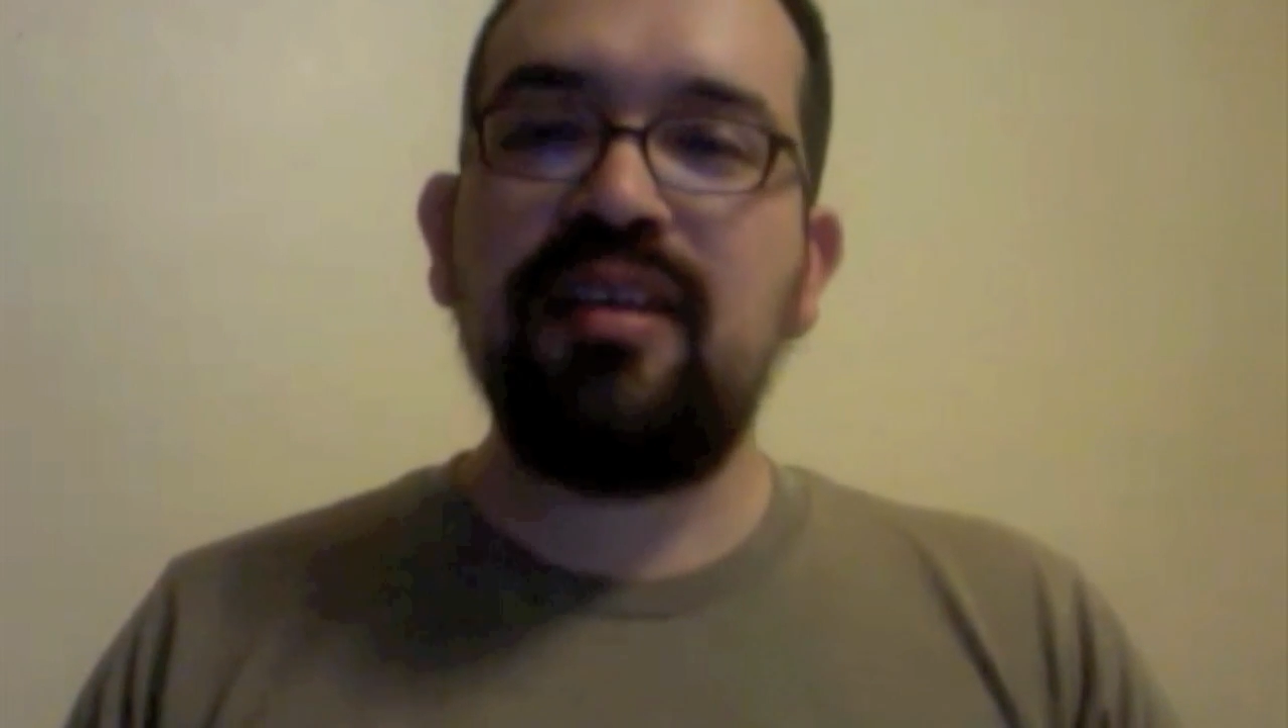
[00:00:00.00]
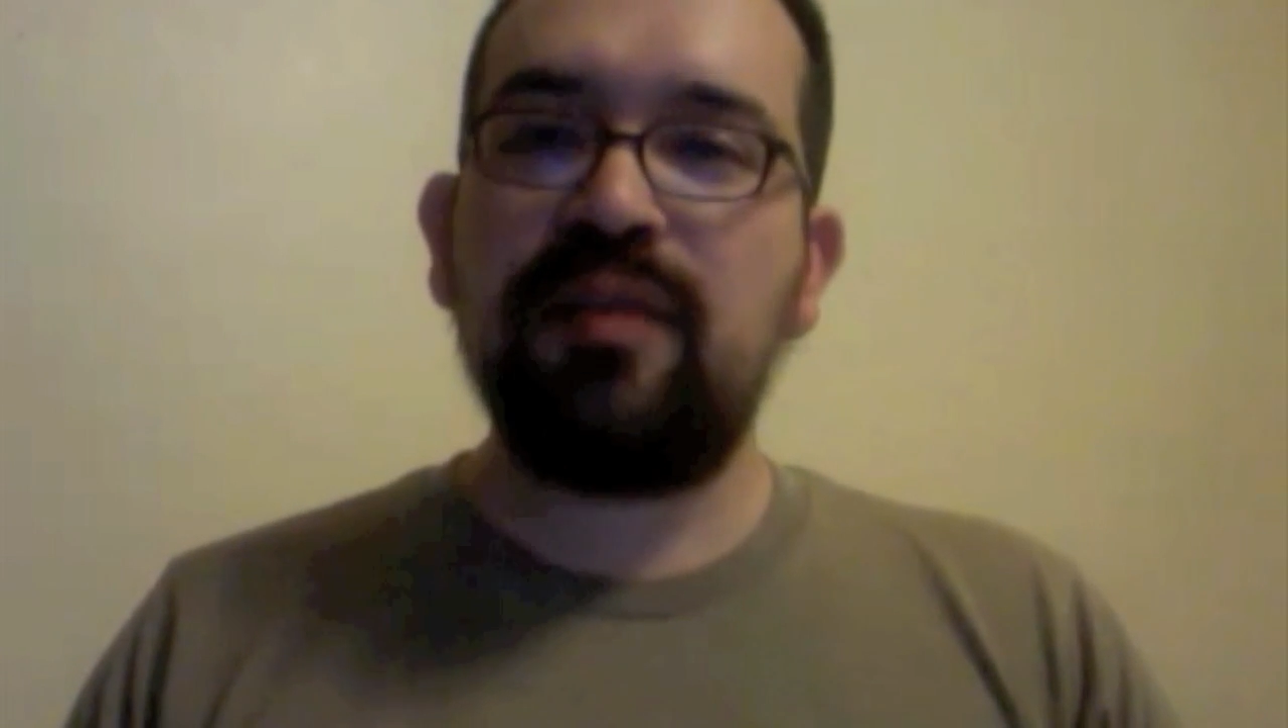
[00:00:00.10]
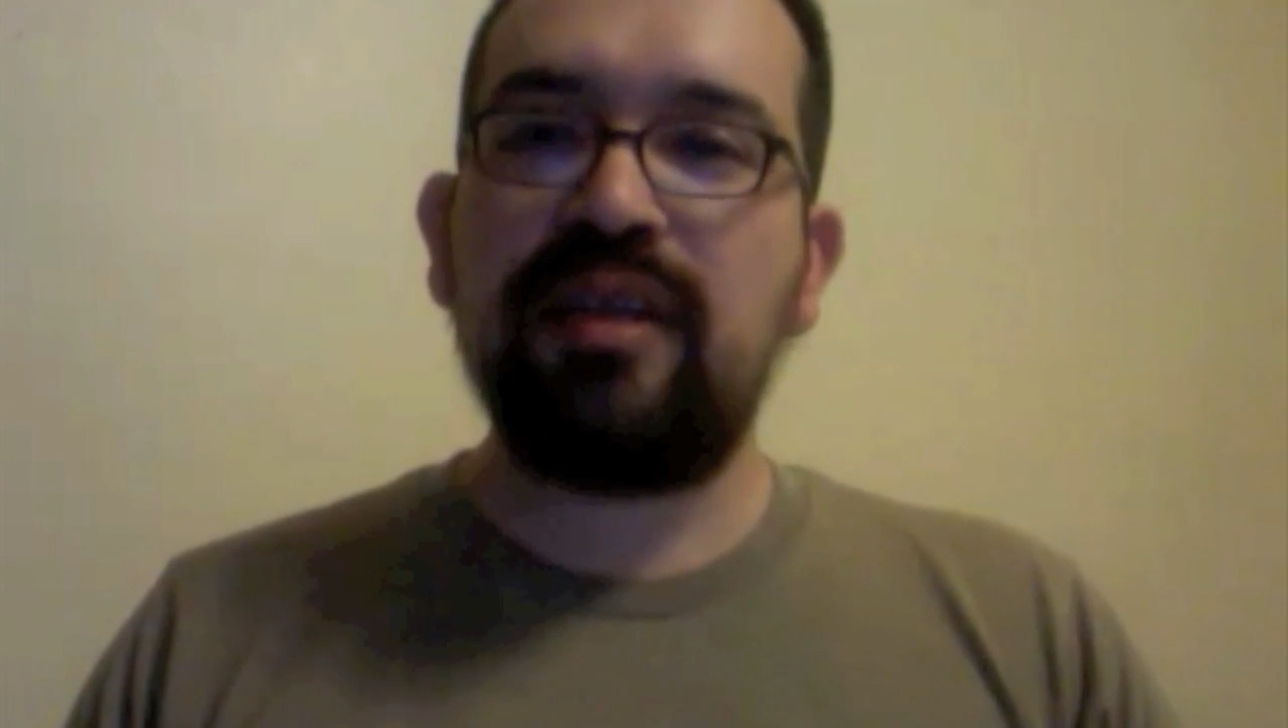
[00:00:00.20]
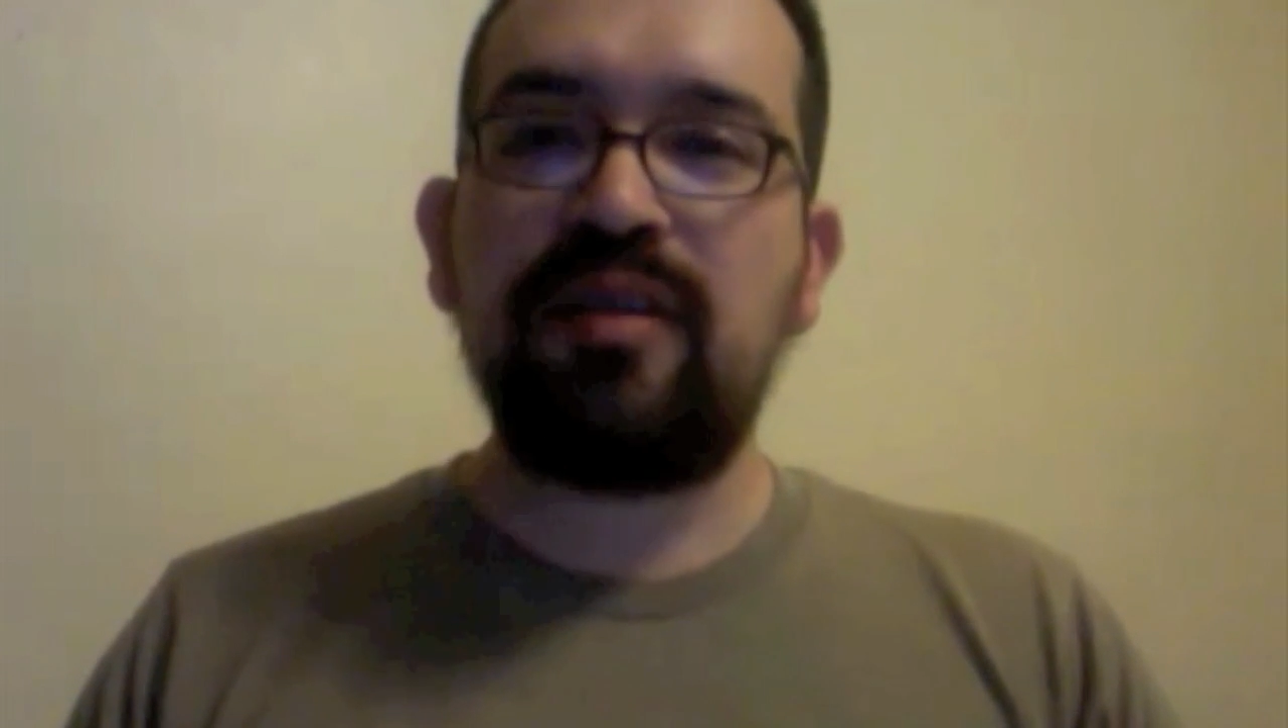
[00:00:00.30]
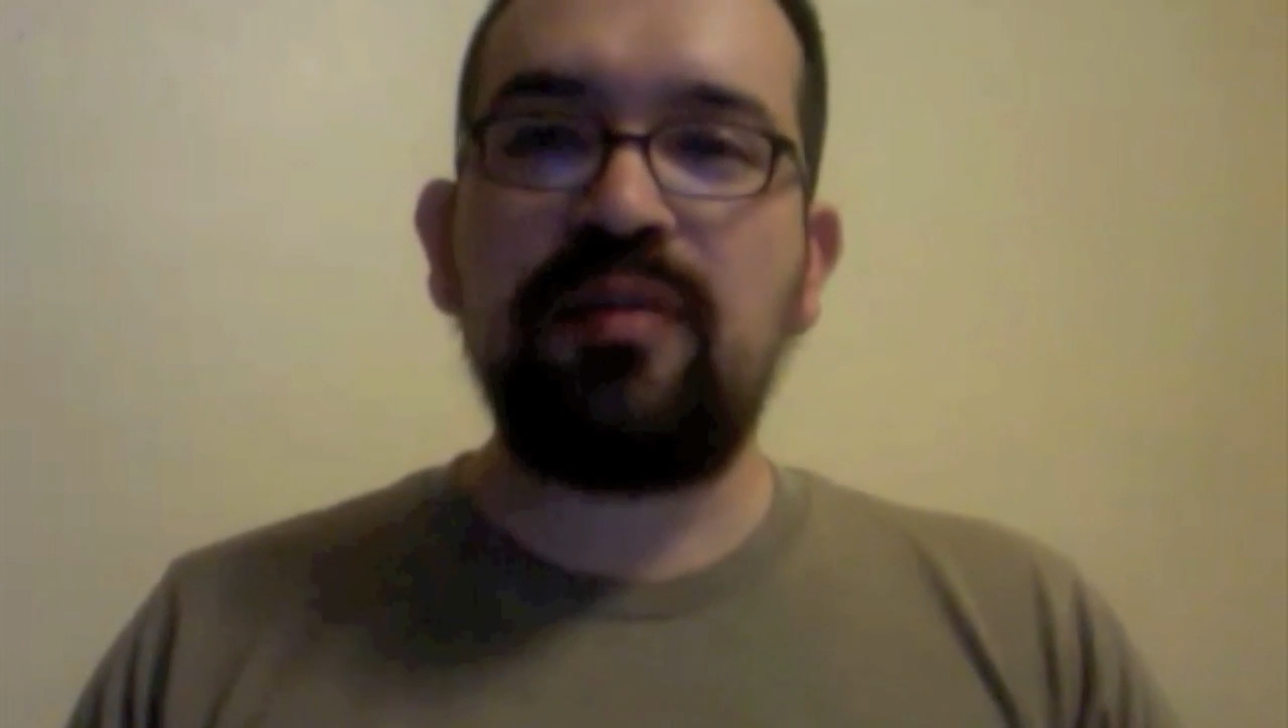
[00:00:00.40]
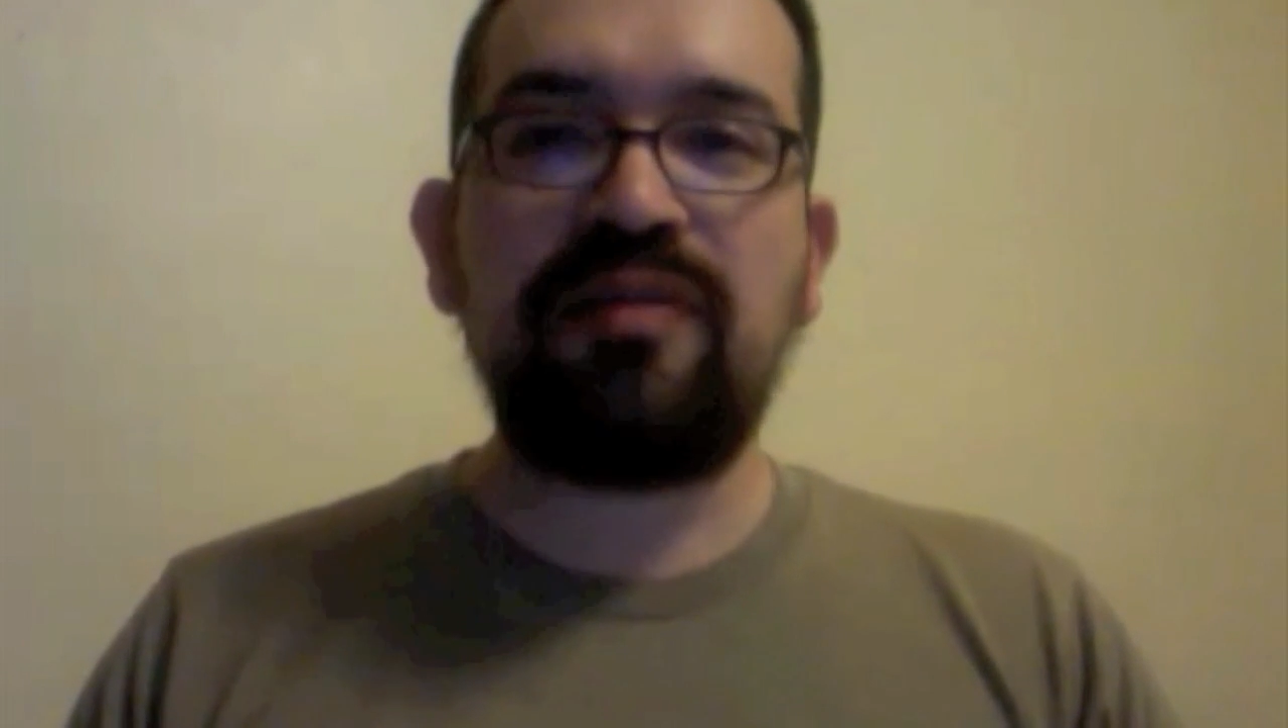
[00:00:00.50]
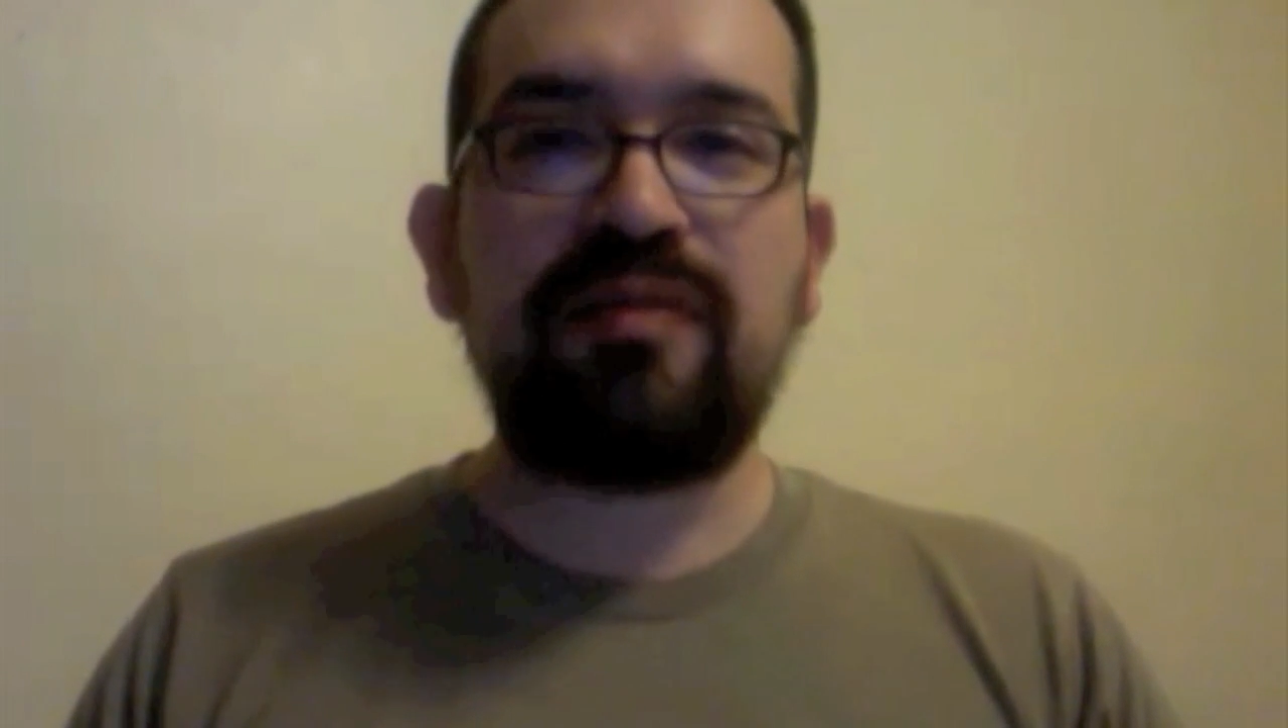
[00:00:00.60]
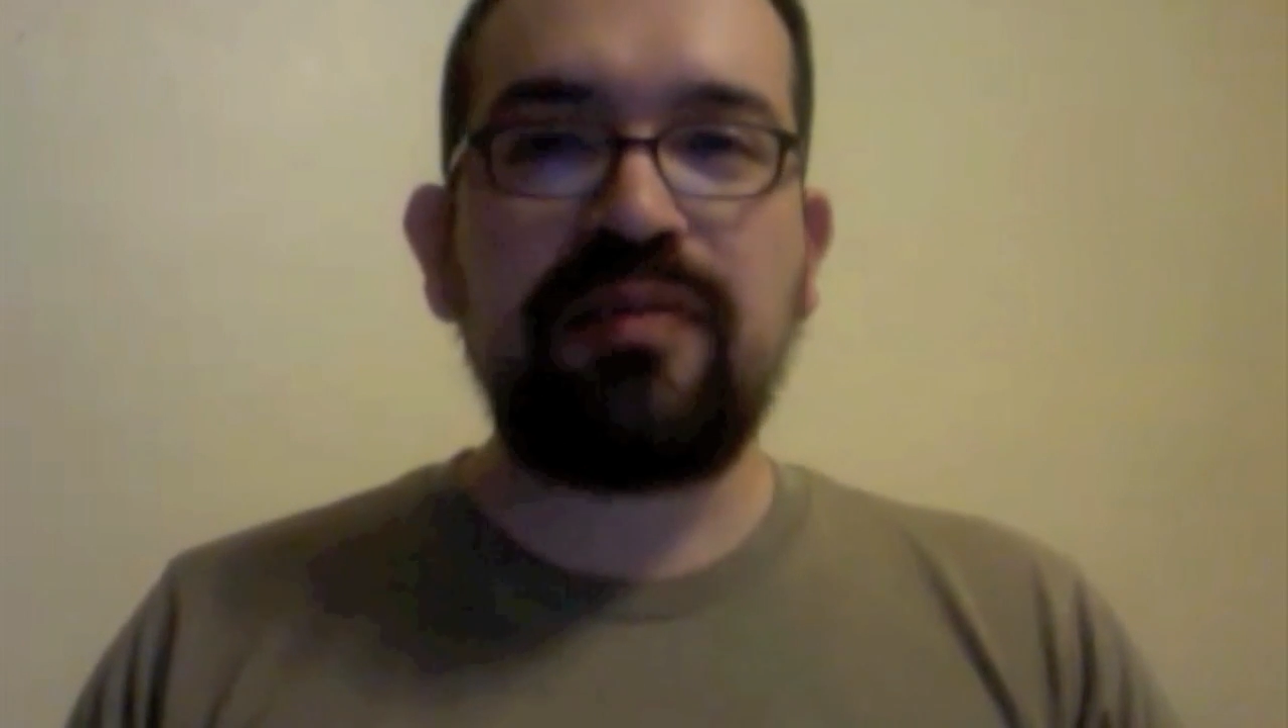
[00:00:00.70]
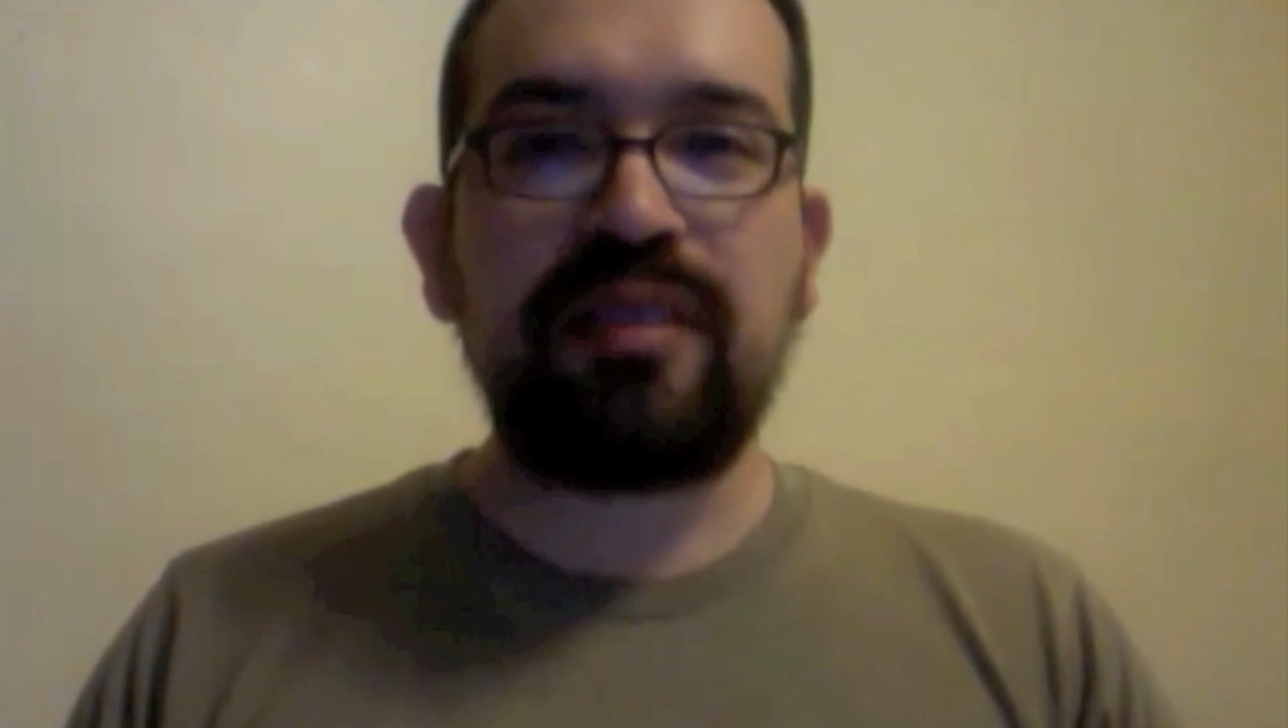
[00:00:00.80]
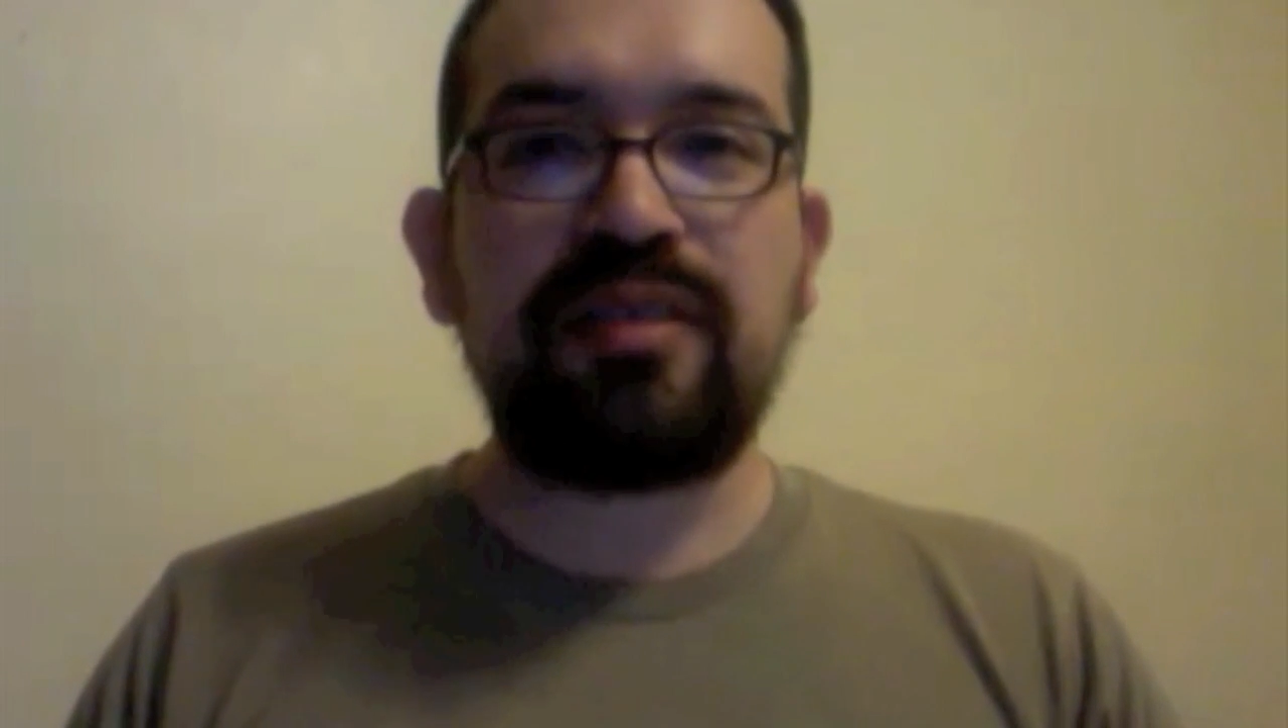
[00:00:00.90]
You might know me
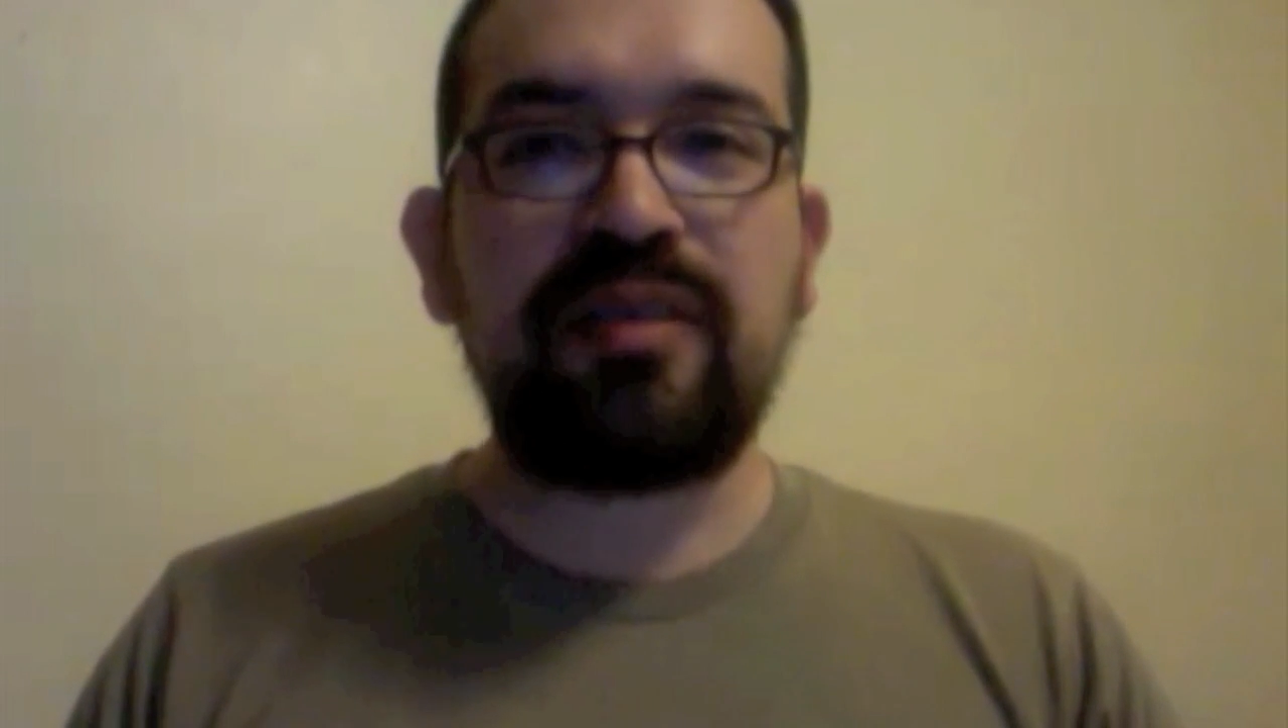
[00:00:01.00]
from such